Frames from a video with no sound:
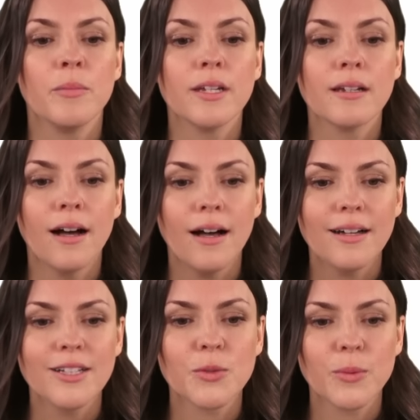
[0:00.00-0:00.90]

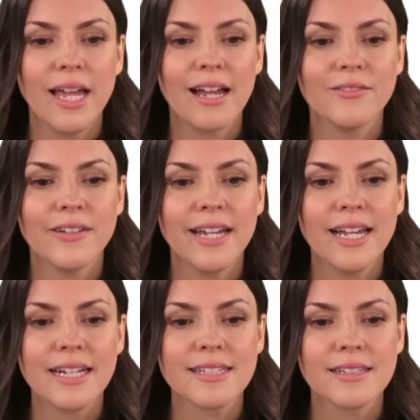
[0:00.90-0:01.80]
Because we have
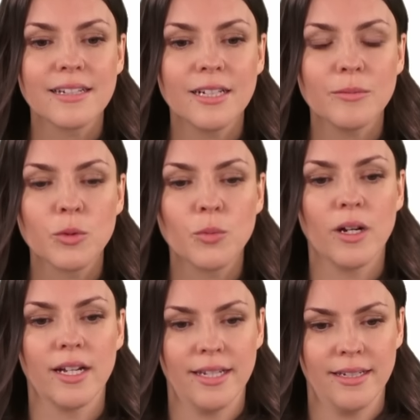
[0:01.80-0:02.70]
x times
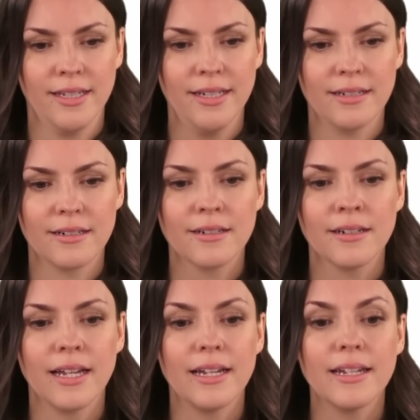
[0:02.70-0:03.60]
y in
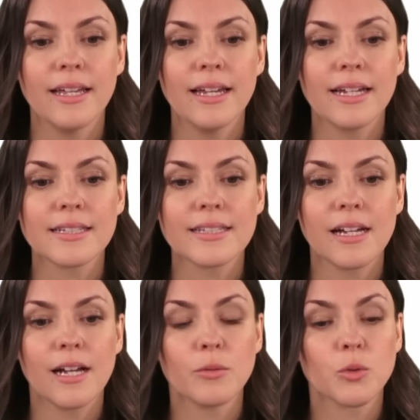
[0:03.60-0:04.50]
here and x
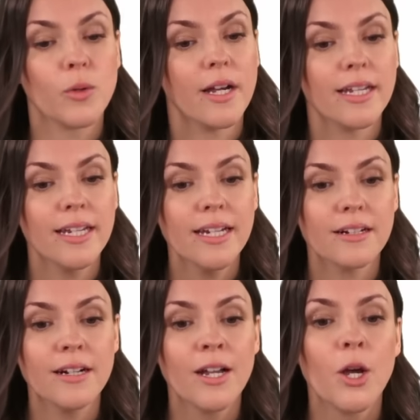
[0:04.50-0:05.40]
times y in
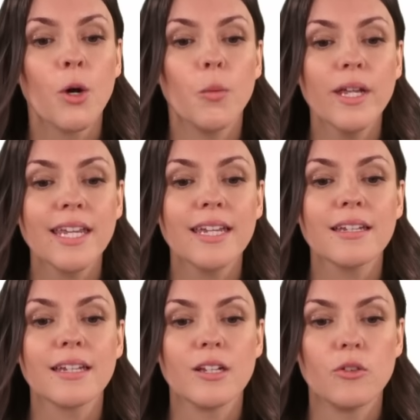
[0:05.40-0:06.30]
here, we
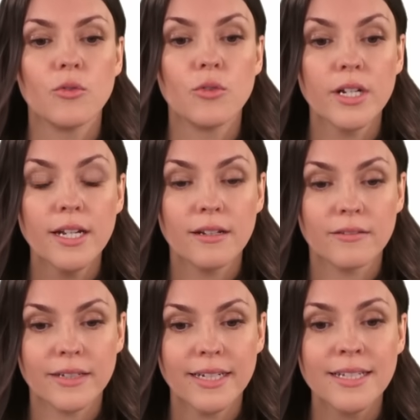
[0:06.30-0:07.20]
can get rid
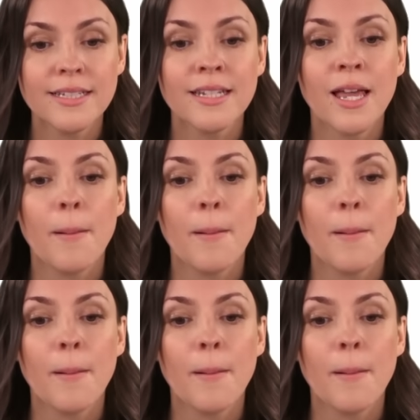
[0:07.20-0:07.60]
of it